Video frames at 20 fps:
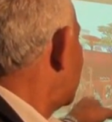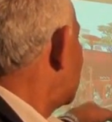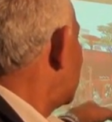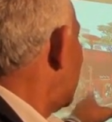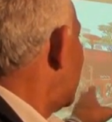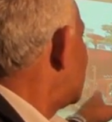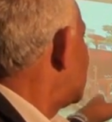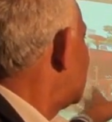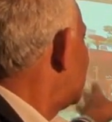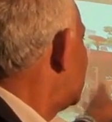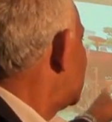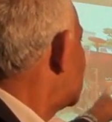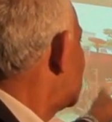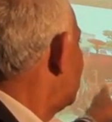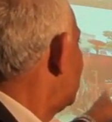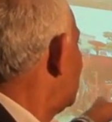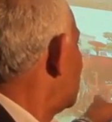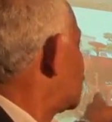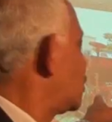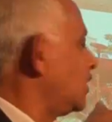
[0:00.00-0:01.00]
fertilizer
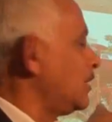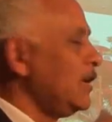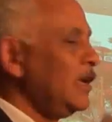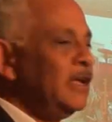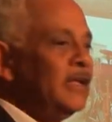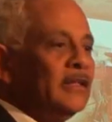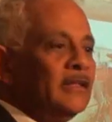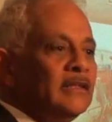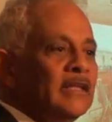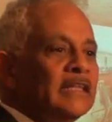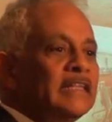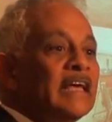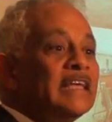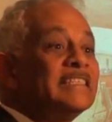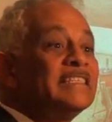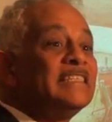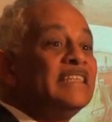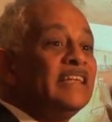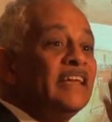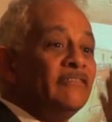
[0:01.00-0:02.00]
distribution that
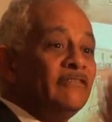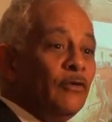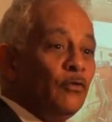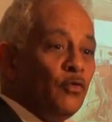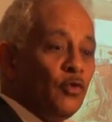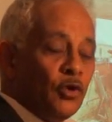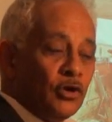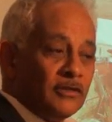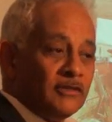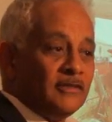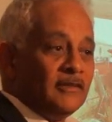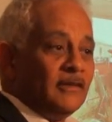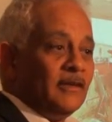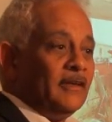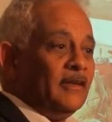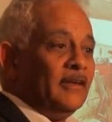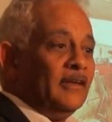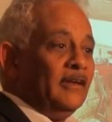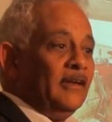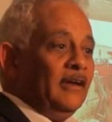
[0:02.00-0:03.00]
has never worked.
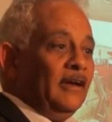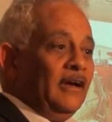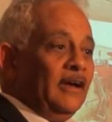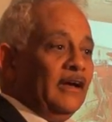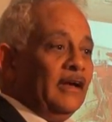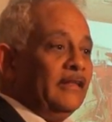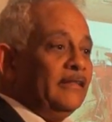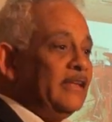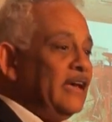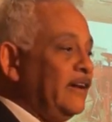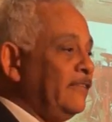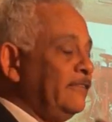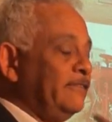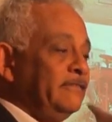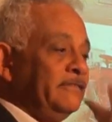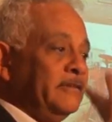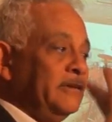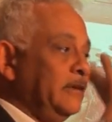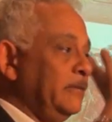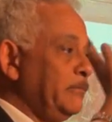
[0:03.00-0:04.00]
They
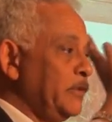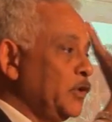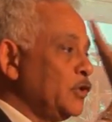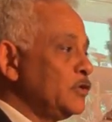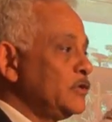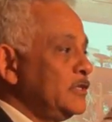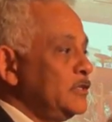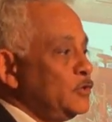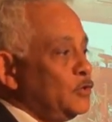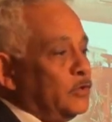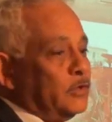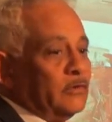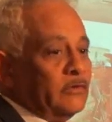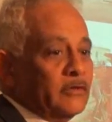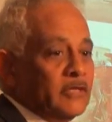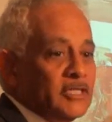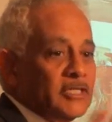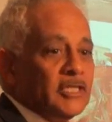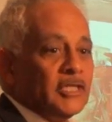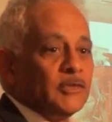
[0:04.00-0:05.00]
have, because these were
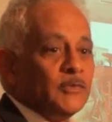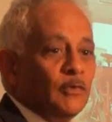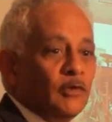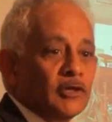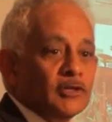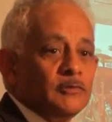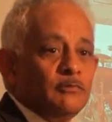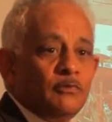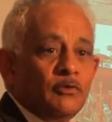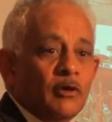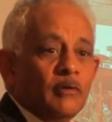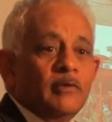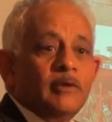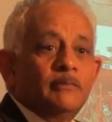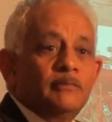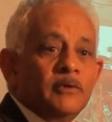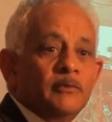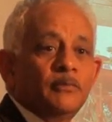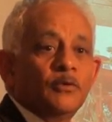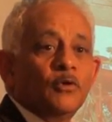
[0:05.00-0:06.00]
research plots,
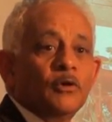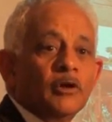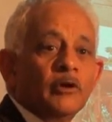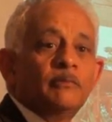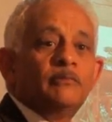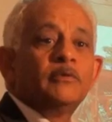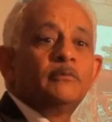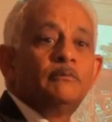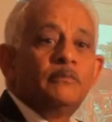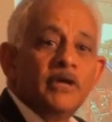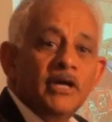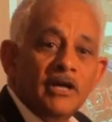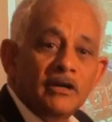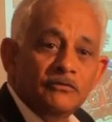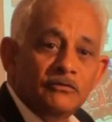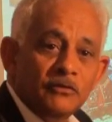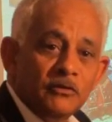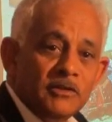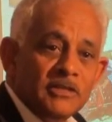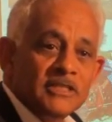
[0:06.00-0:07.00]
probably people were not
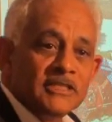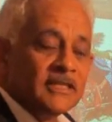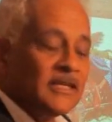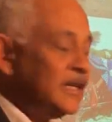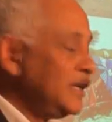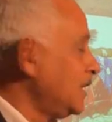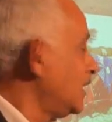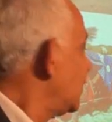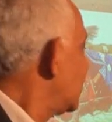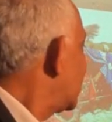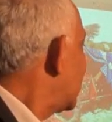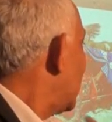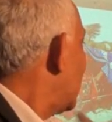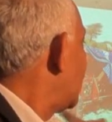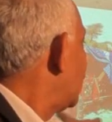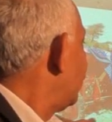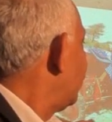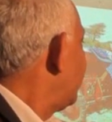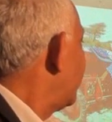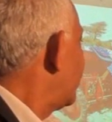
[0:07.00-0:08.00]
prepared for this
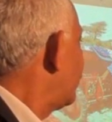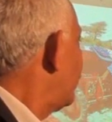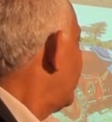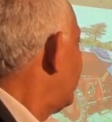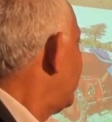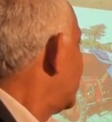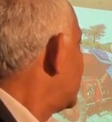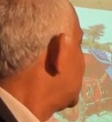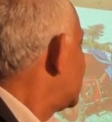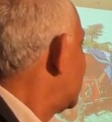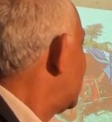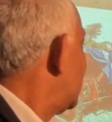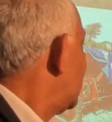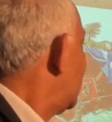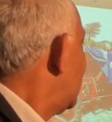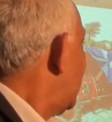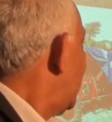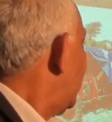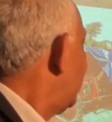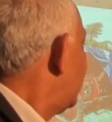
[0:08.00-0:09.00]
kind of equipment.
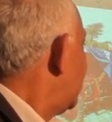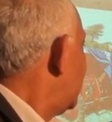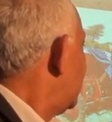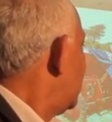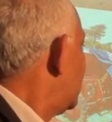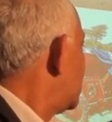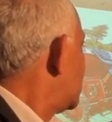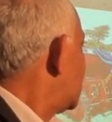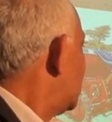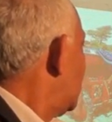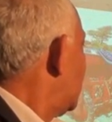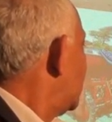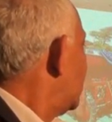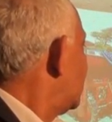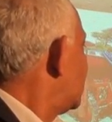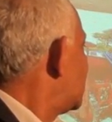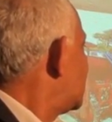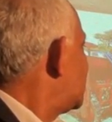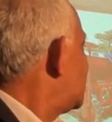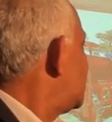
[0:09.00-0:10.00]
And then there's
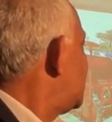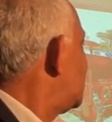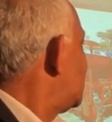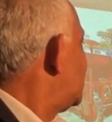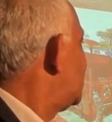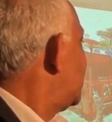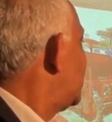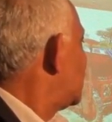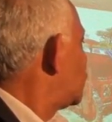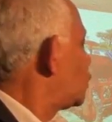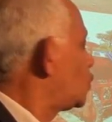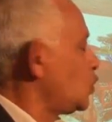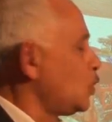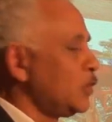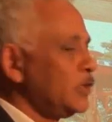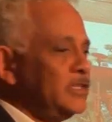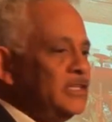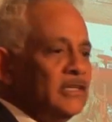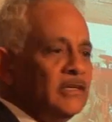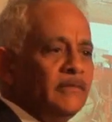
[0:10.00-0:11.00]
another seed
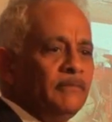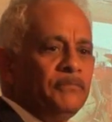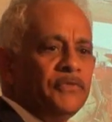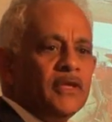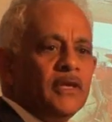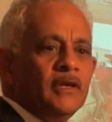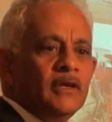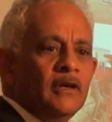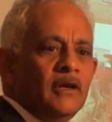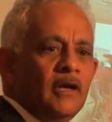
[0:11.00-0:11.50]
sorting